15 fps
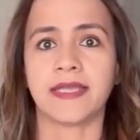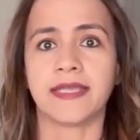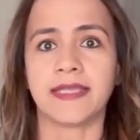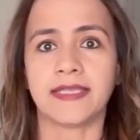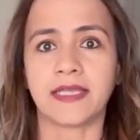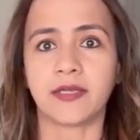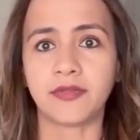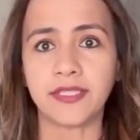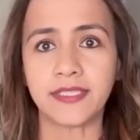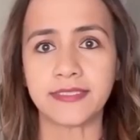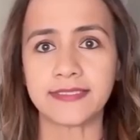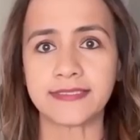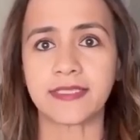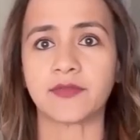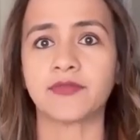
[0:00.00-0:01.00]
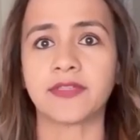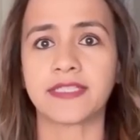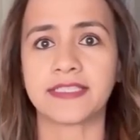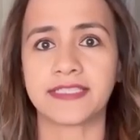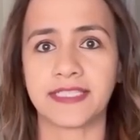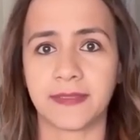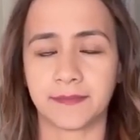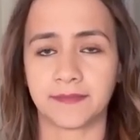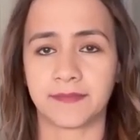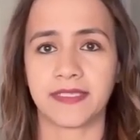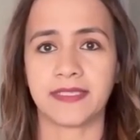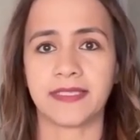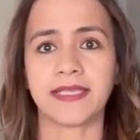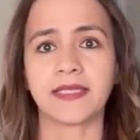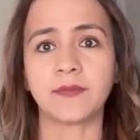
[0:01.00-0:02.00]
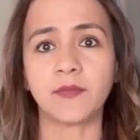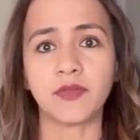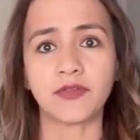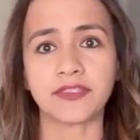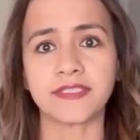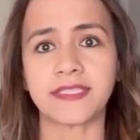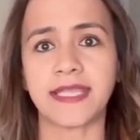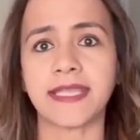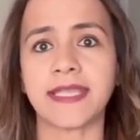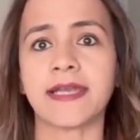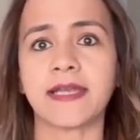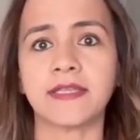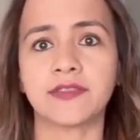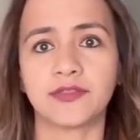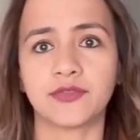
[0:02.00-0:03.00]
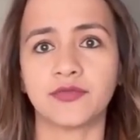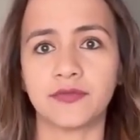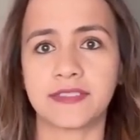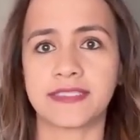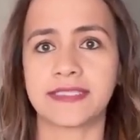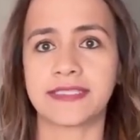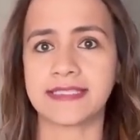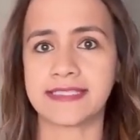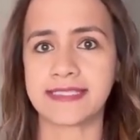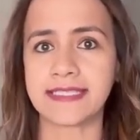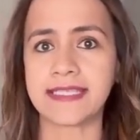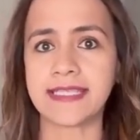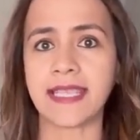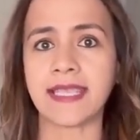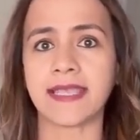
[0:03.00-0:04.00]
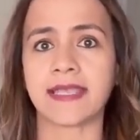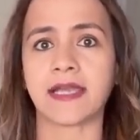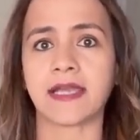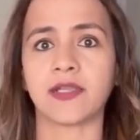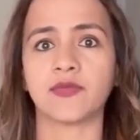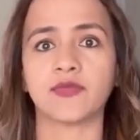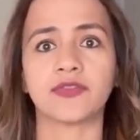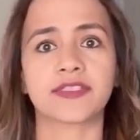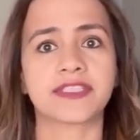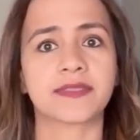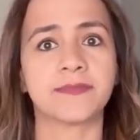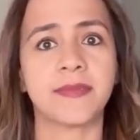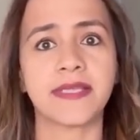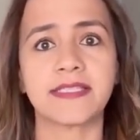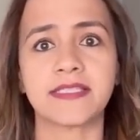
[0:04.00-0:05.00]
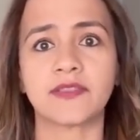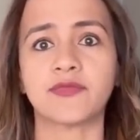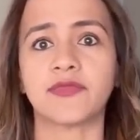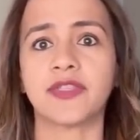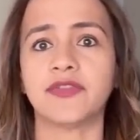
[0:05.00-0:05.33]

Now here is a quick tip. Like most AI tools, ZAI works best when you